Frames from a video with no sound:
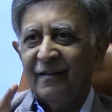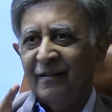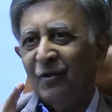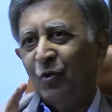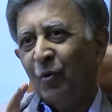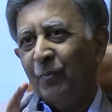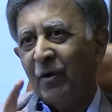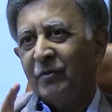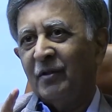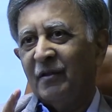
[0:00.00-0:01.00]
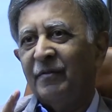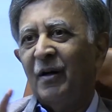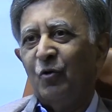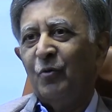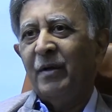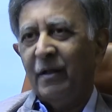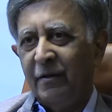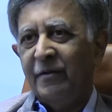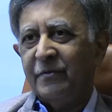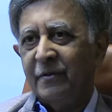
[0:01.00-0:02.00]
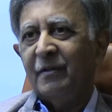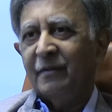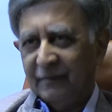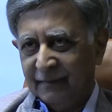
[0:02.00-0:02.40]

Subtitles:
the whole process of how to make green steel.